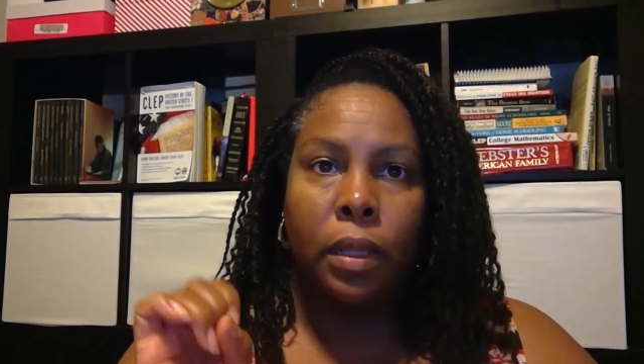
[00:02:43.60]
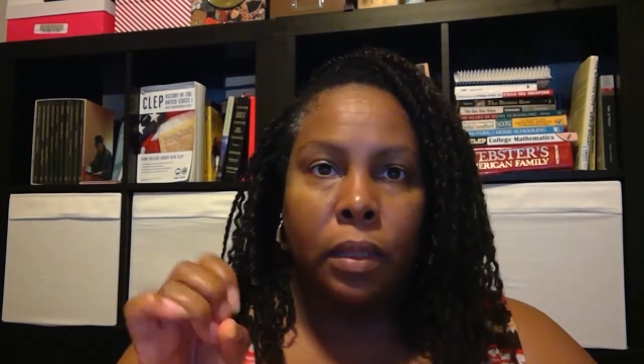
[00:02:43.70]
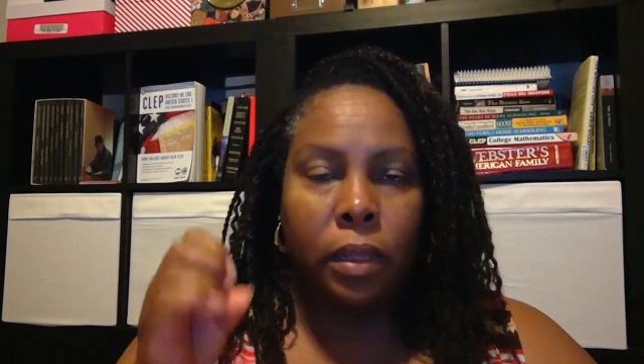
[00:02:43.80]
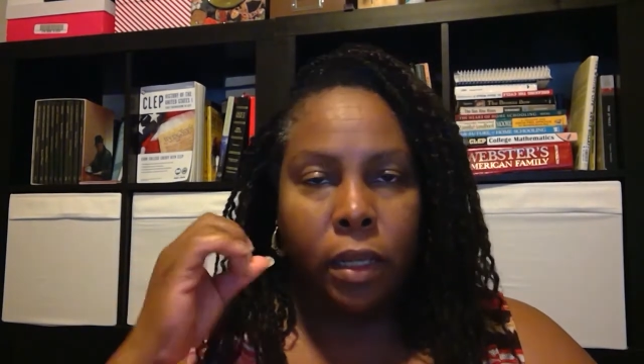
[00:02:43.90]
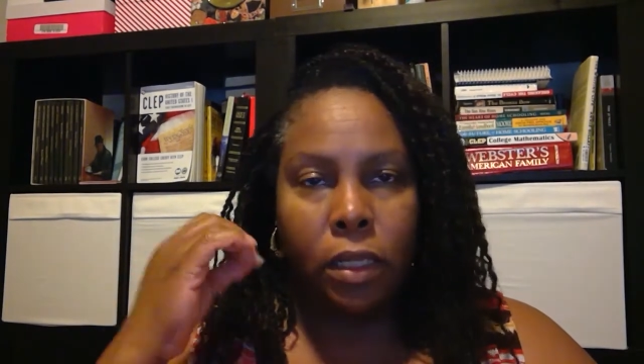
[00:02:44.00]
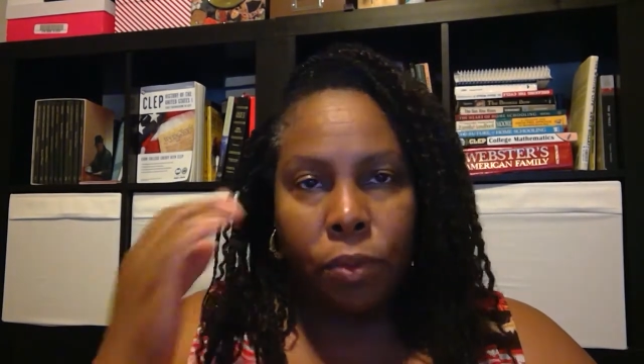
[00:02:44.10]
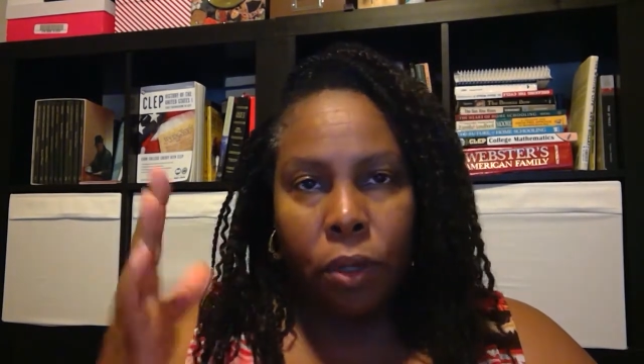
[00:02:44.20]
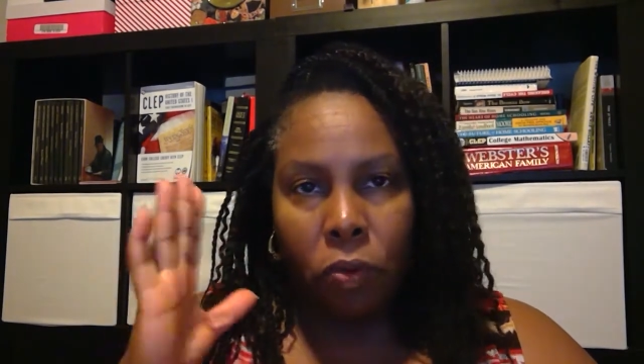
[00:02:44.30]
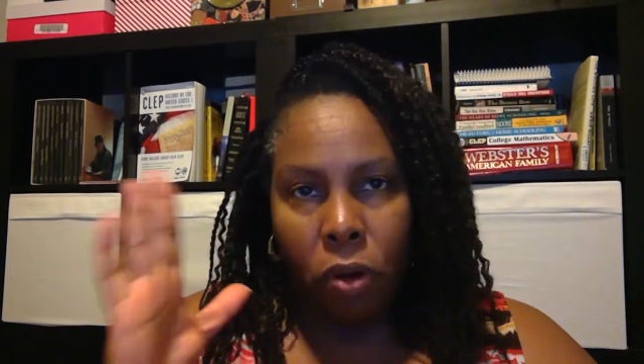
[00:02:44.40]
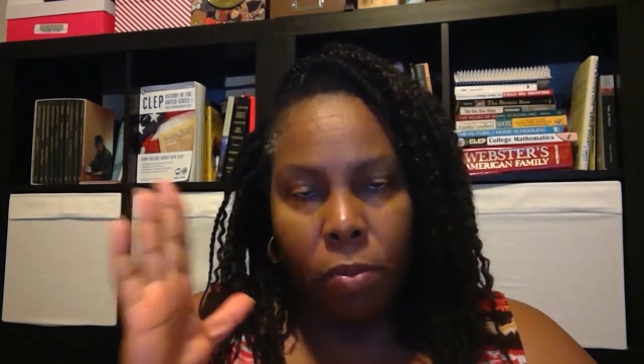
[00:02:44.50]
That's where
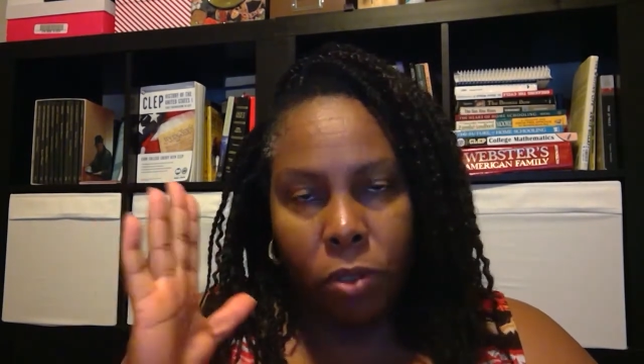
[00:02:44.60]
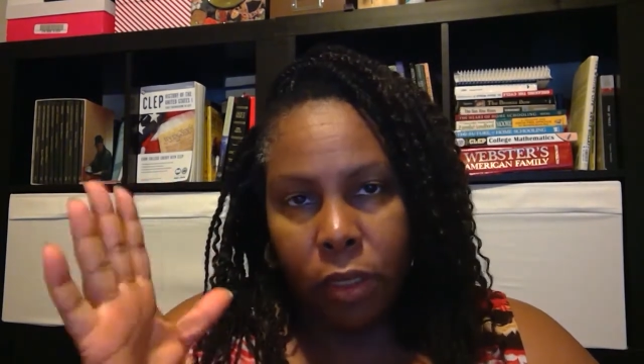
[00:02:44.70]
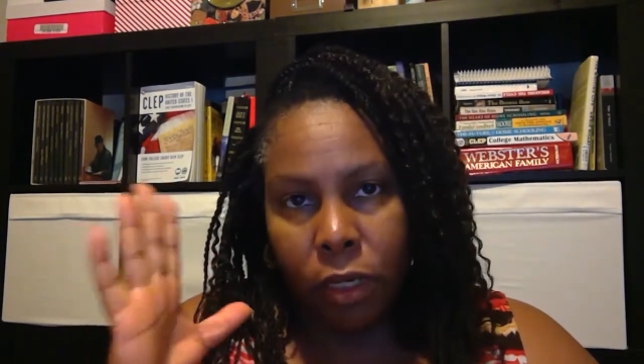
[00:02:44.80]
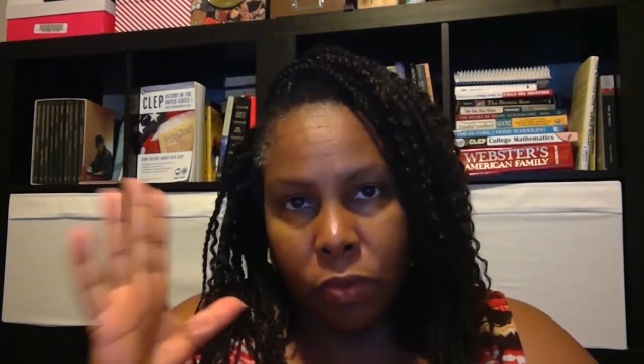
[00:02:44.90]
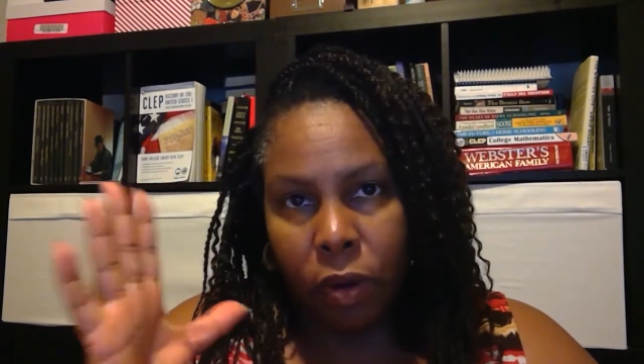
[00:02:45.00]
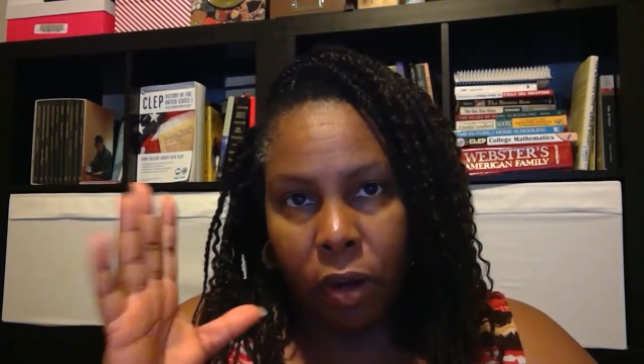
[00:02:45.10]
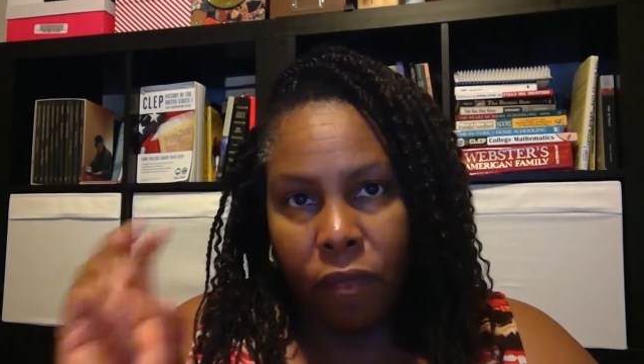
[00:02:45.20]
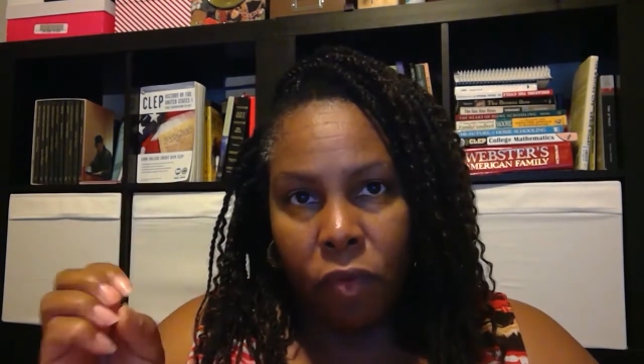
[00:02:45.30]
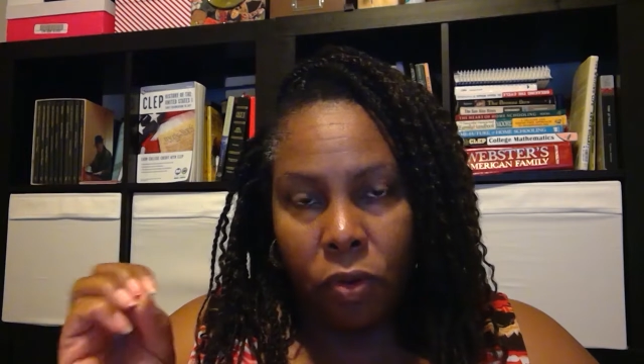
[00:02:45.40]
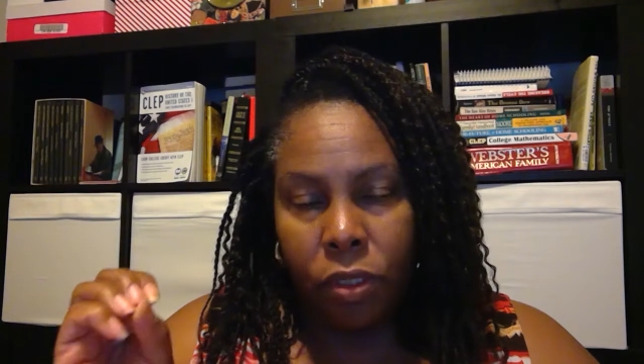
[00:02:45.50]
your grammar slash writing
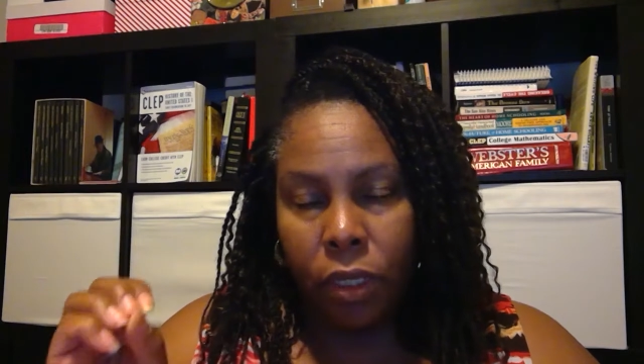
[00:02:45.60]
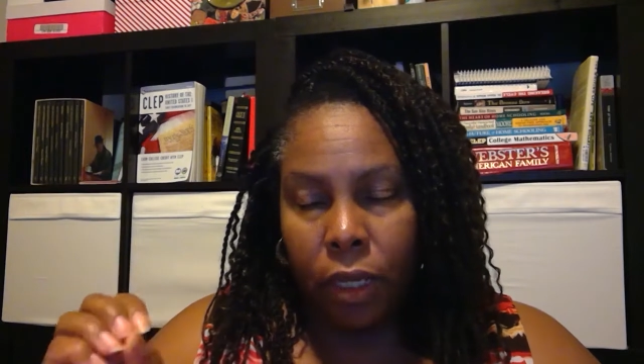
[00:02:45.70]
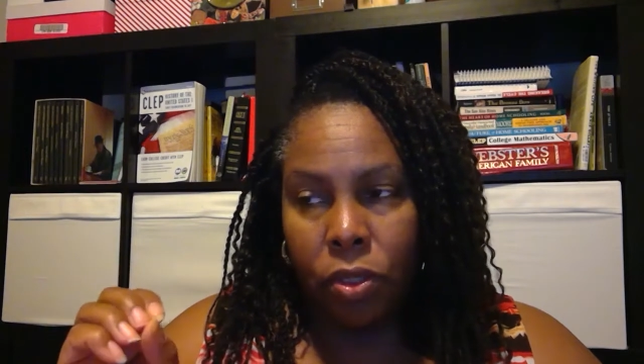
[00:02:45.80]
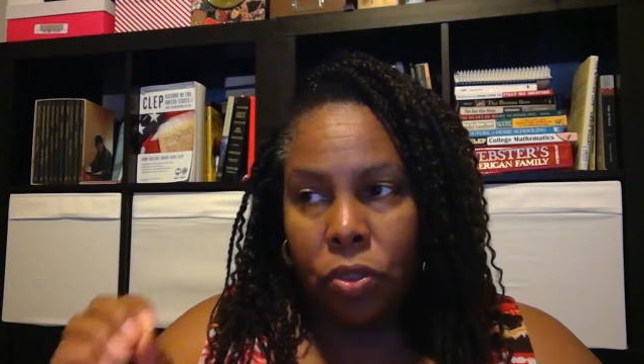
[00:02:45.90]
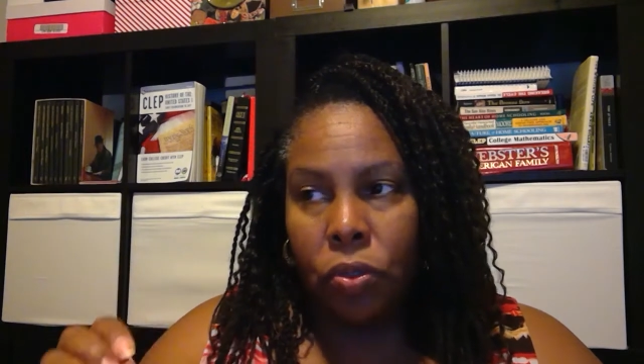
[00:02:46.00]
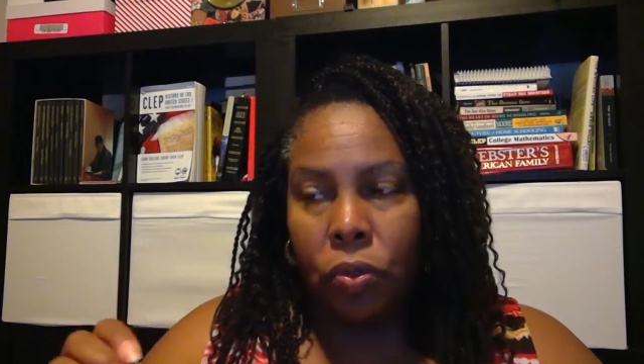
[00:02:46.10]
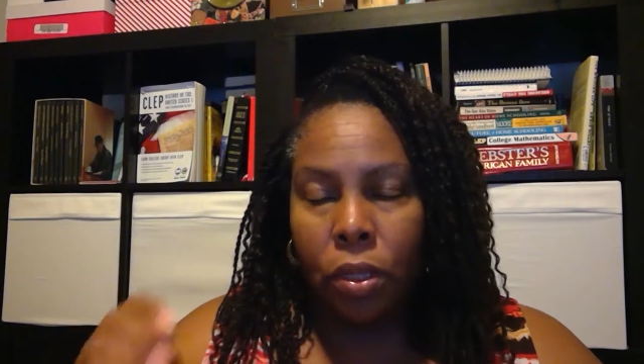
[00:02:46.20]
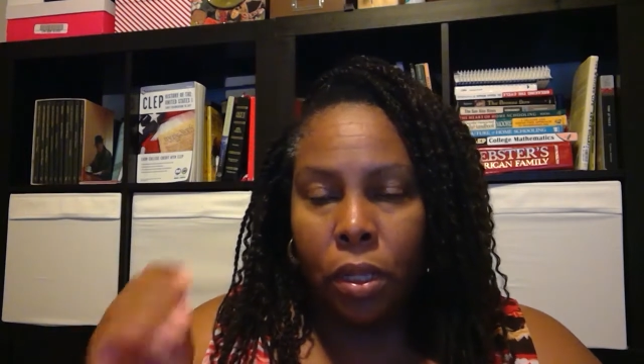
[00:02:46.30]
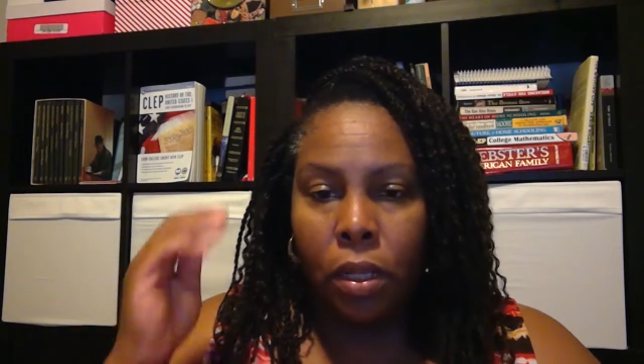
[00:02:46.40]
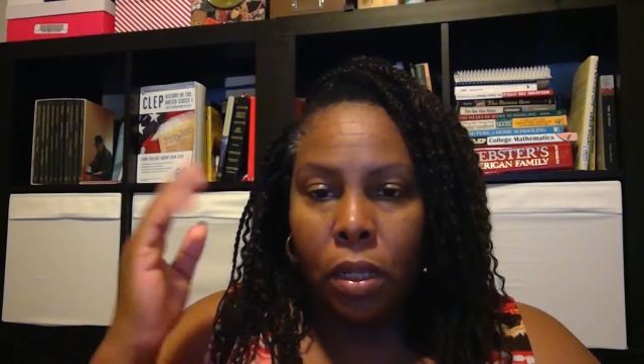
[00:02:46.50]
falls into
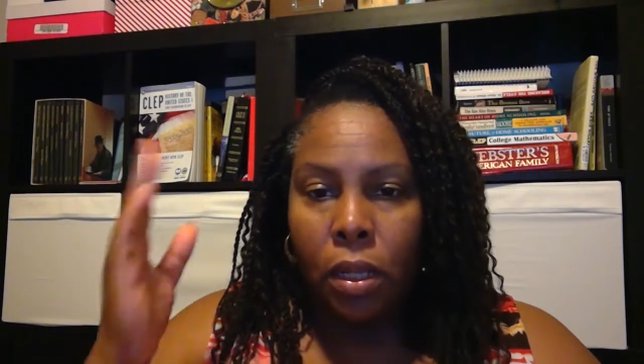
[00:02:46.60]
the